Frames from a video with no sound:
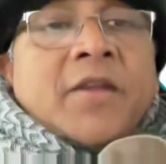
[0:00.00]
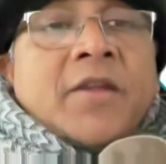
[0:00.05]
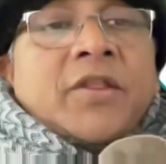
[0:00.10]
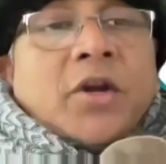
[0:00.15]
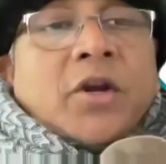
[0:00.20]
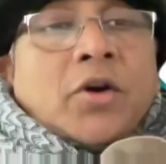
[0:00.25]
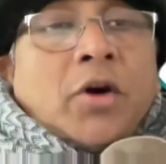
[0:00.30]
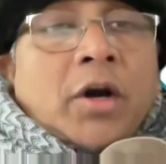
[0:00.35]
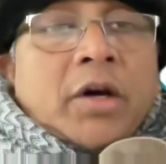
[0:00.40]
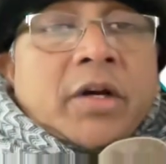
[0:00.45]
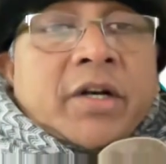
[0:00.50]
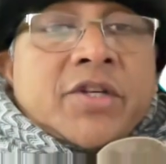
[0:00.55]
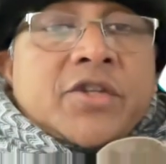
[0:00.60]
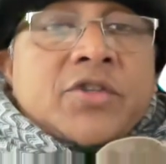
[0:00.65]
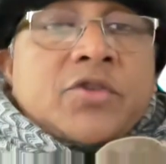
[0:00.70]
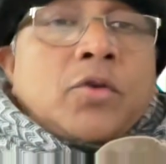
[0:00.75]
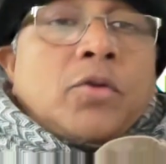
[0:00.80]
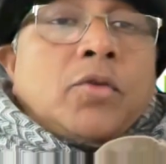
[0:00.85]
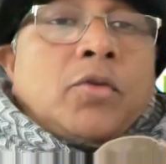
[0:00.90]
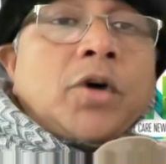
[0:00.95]
The
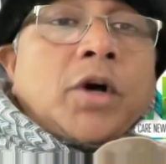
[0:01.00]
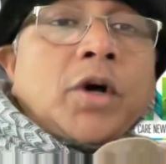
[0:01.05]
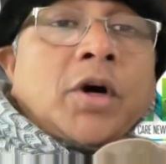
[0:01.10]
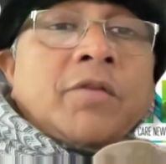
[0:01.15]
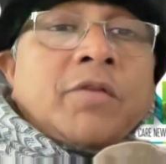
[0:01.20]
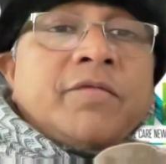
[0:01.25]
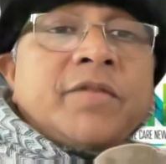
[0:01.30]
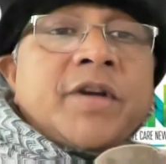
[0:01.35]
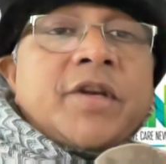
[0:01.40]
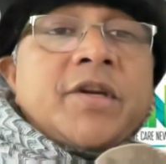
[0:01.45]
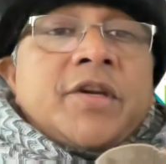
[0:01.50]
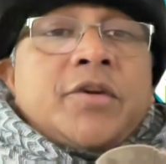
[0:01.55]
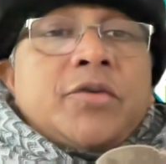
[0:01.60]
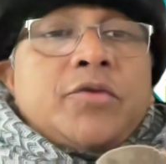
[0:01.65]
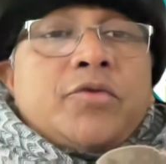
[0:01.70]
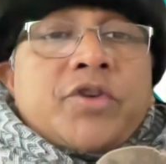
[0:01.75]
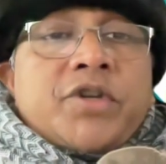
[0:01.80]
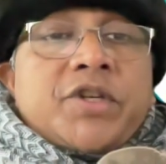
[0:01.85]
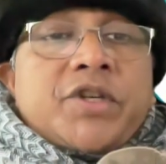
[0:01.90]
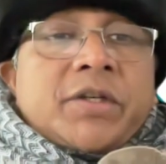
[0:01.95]
cornerstone of
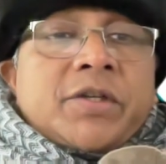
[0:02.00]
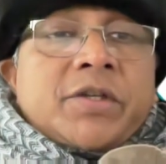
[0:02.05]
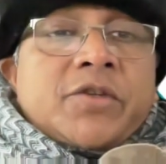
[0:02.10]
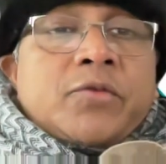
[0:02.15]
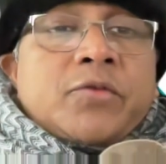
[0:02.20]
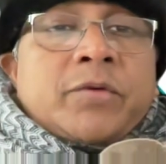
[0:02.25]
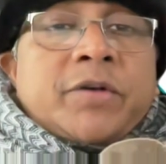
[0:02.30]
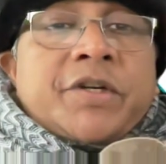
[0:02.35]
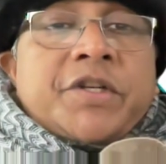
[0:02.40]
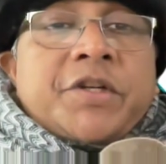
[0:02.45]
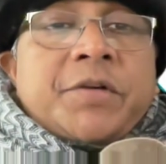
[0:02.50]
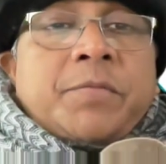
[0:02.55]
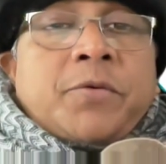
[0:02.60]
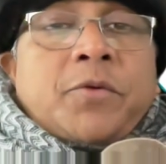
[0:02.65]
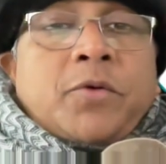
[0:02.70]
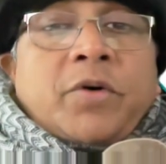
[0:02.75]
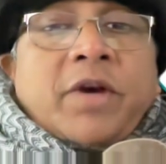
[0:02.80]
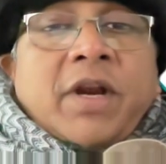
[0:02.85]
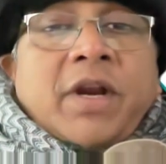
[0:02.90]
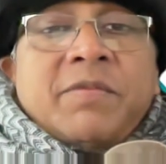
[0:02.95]
nutritional stewardship
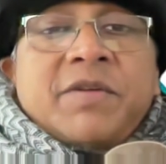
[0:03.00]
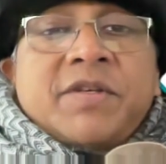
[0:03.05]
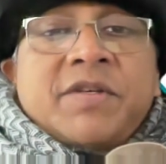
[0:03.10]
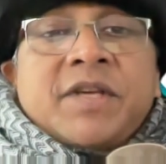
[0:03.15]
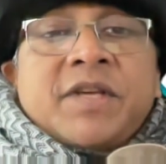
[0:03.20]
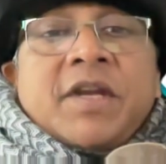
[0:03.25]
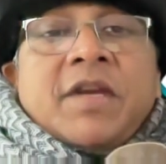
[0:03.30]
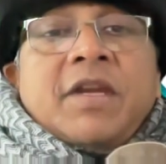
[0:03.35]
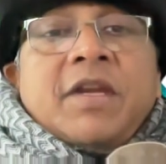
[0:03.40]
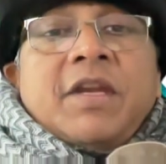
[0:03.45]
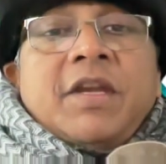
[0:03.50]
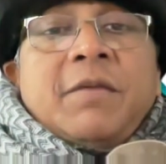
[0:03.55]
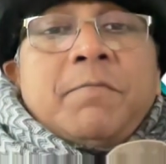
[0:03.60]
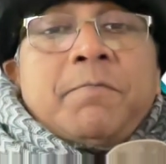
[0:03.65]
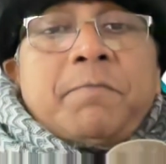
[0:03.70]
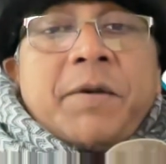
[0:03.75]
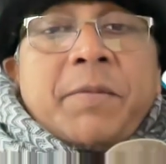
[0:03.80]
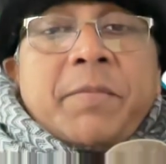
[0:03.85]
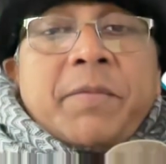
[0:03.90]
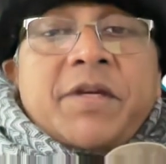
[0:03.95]
program is
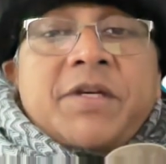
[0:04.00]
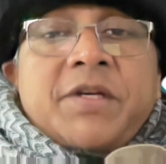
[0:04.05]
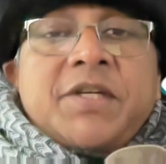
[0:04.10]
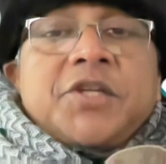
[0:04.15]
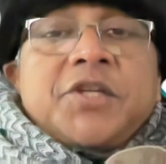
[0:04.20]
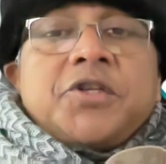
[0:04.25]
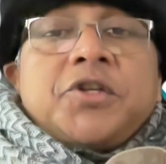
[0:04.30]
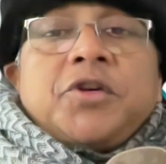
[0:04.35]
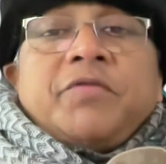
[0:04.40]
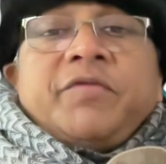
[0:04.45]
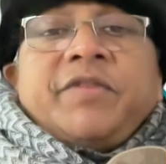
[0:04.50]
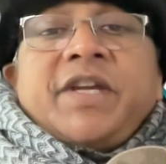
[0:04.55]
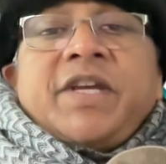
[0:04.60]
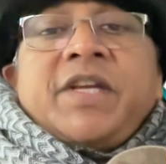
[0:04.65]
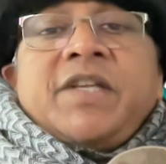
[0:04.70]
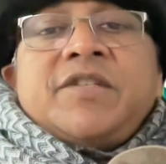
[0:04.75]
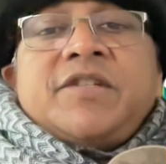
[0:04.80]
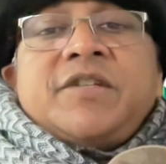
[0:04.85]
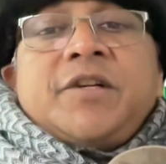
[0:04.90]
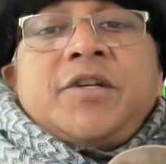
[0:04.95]
implementation of the
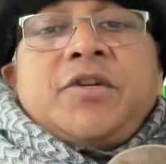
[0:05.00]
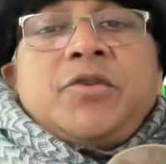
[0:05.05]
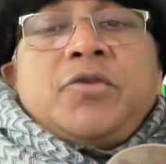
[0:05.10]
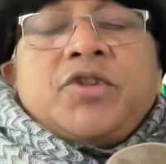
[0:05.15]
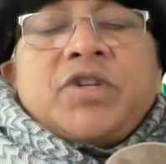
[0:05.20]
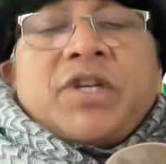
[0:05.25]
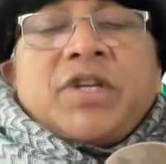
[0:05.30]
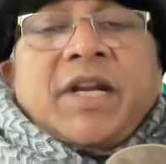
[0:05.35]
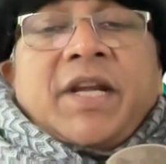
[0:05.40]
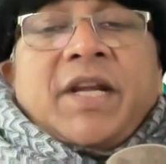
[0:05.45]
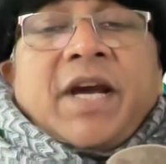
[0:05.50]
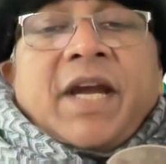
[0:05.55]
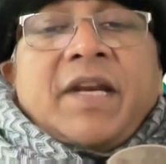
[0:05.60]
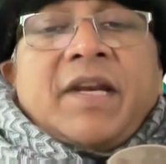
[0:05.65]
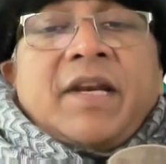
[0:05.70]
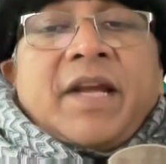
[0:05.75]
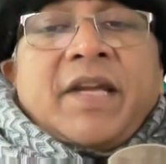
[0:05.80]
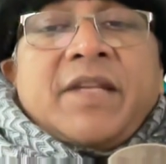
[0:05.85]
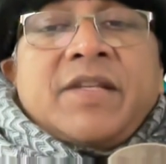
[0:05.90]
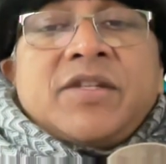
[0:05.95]
institutional
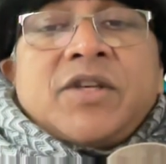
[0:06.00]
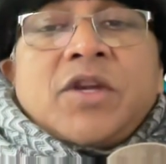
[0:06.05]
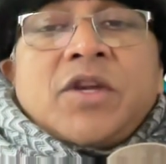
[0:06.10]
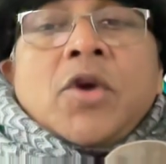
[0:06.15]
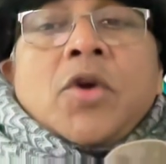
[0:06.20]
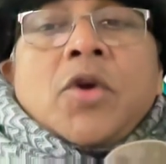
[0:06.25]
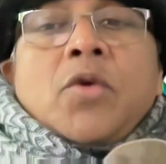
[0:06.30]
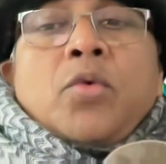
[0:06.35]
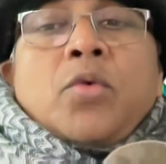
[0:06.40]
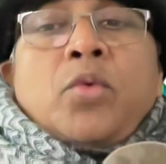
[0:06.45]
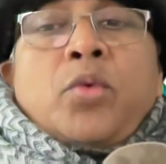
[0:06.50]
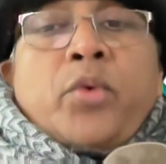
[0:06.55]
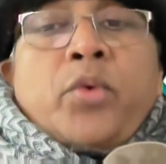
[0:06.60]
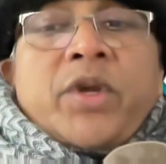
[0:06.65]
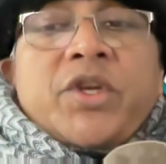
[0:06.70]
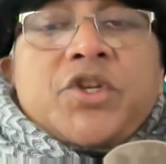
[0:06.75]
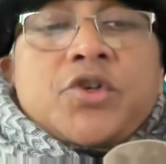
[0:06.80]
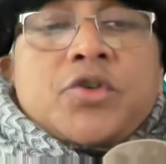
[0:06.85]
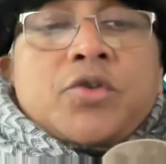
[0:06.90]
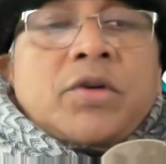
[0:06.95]
guidelines,
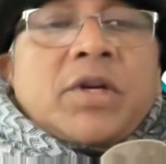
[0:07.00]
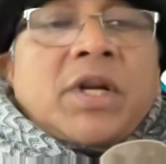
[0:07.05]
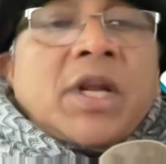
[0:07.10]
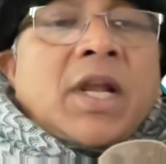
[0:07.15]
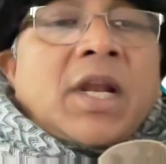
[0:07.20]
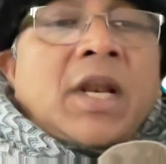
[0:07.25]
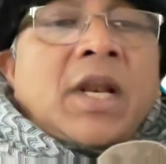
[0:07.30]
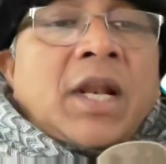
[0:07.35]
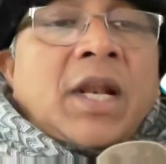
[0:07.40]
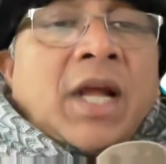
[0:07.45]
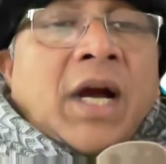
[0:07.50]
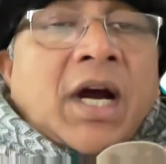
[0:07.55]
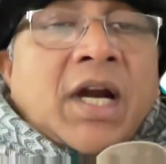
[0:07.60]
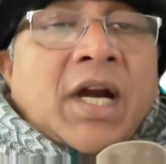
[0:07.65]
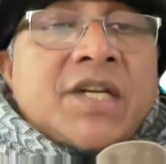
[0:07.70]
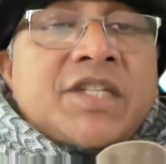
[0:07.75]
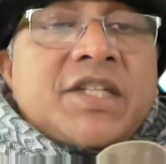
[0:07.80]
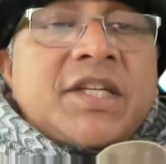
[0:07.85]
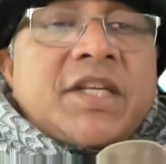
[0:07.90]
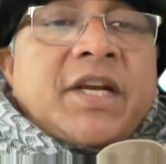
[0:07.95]
which should
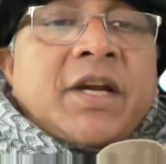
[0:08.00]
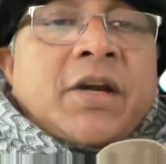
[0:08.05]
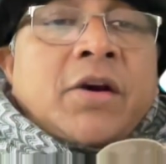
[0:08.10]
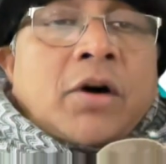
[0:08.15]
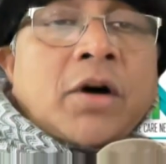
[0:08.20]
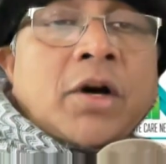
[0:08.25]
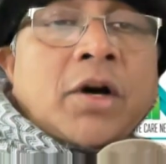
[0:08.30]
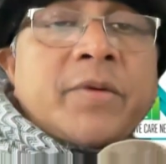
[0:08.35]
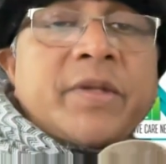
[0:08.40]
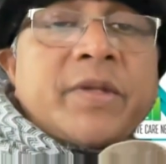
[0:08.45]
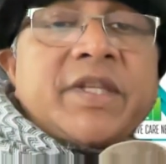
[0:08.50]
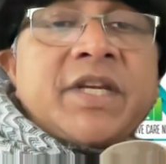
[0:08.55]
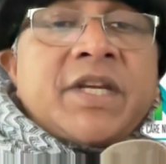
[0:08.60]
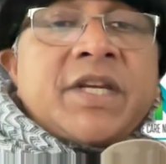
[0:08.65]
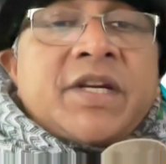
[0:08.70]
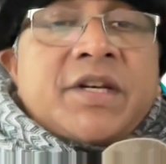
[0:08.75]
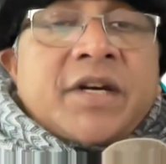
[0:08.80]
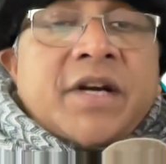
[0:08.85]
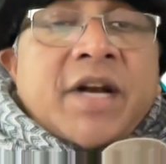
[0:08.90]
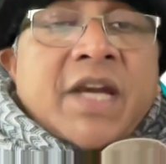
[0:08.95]
largely accord with
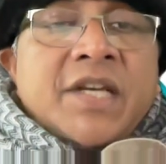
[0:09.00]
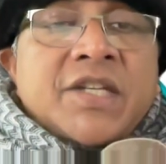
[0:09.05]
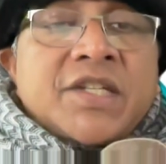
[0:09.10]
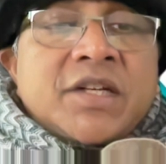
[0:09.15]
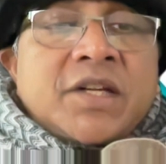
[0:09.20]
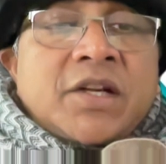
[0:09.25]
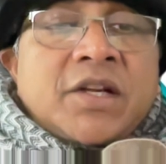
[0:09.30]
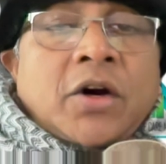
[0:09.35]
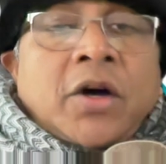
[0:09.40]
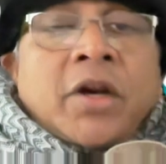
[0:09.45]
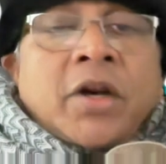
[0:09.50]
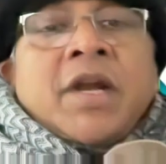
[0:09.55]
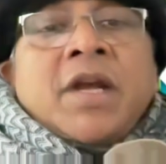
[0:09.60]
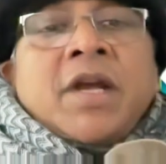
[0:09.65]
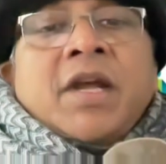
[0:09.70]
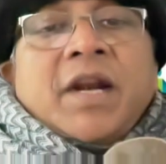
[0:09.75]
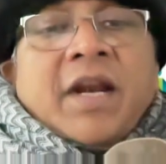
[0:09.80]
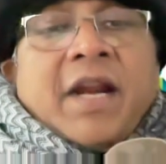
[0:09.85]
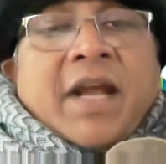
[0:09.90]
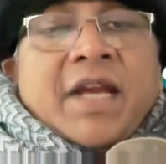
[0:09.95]
international or
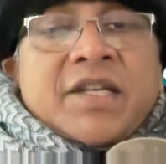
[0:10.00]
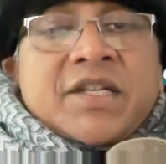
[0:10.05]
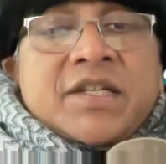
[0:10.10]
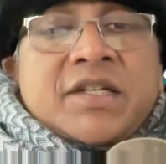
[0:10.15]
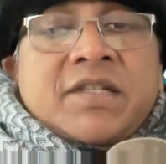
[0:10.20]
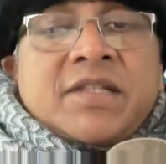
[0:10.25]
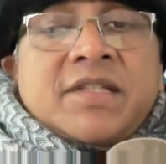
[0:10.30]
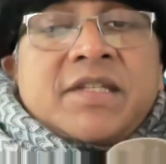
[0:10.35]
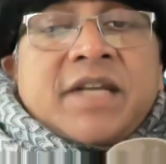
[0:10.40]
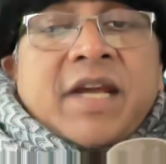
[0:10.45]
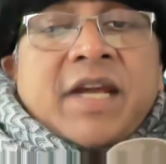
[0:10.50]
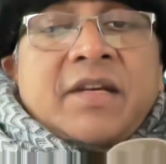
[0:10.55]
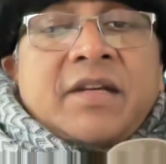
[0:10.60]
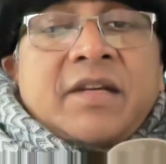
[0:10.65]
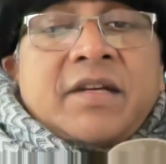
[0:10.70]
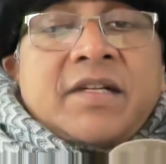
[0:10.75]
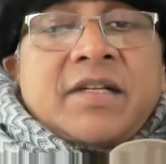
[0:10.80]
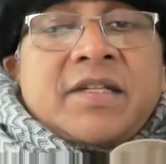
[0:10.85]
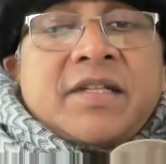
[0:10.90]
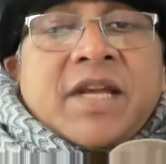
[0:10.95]
national
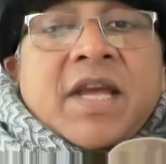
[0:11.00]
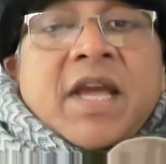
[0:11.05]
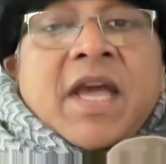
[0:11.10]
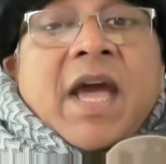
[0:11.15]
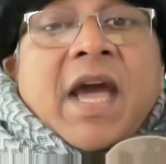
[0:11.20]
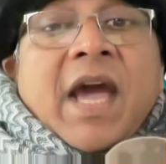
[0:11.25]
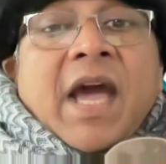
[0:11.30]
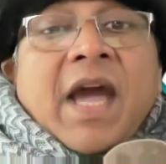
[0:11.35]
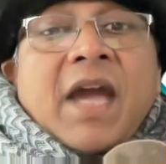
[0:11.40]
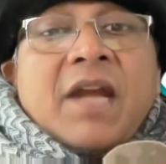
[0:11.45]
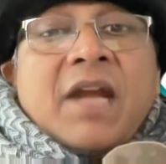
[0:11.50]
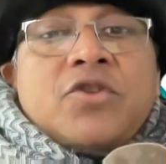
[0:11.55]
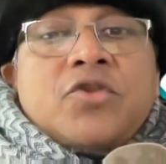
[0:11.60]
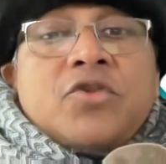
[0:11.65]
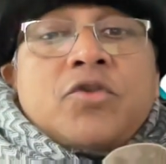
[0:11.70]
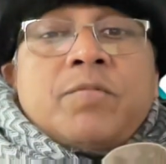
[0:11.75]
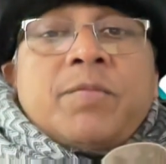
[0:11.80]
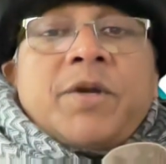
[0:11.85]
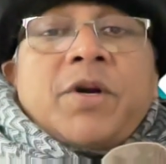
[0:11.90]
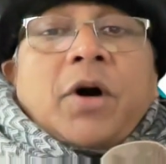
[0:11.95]
standards and
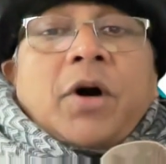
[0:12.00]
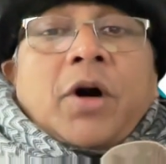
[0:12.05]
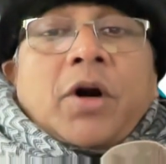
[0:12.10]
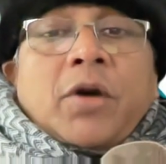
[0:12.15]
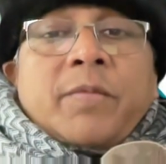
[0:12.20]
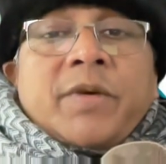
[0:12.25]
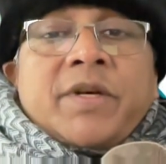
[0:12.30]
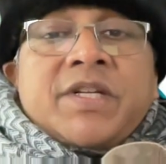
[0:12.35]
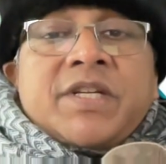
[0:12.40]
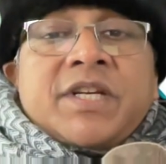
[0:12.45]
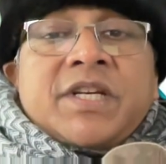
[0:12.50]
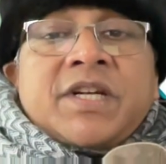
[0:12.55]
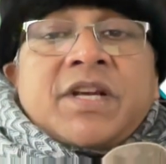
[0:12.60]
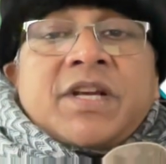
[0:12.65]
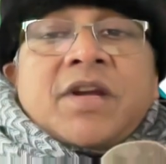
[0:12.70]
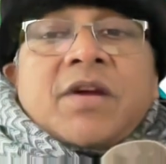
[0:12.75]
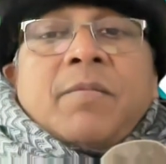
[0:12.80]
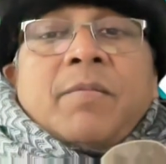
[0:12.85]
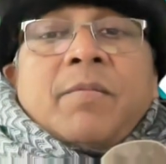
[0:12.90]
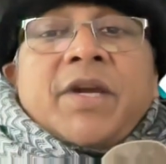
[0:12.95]
should be
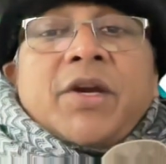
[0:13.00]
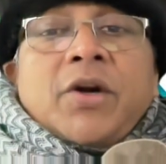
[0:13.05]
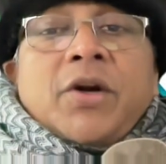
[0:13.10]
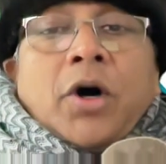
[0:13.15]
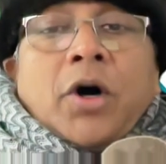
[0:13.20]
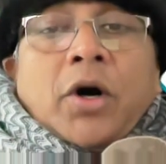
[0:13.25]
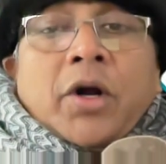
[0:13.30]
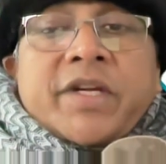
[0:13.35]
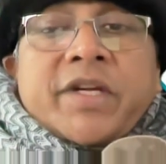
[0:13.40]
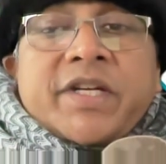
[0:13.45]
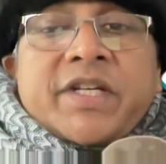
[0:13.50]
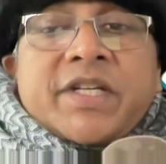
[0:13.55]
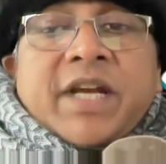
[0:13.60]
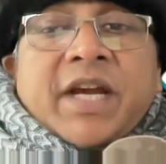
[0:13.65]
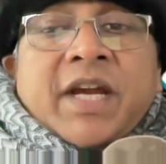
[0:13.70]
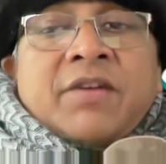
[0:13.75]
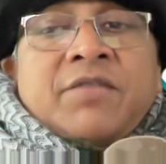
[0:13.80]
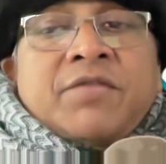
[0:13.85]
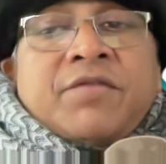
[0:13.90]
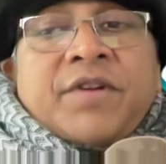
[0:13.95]
augmented by audit
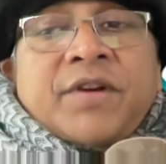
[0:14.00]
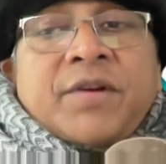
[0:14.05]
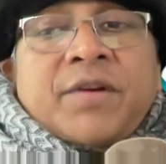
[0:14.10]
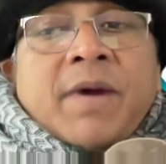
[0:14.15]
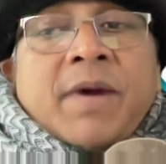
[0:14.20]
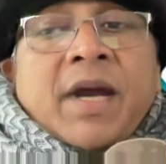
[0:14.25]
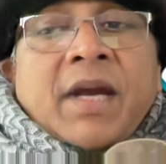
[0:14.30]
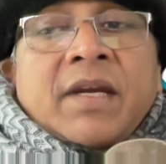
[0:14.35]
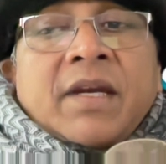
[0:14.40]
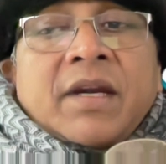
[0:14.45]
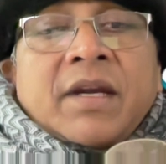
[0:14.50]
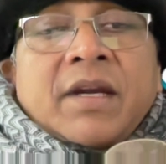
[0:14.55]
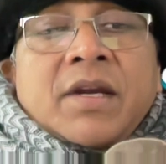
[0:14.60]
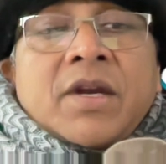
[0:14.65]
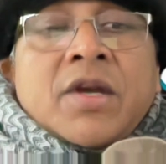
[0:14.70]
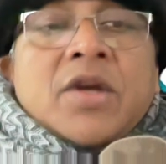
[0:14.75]
and feedback,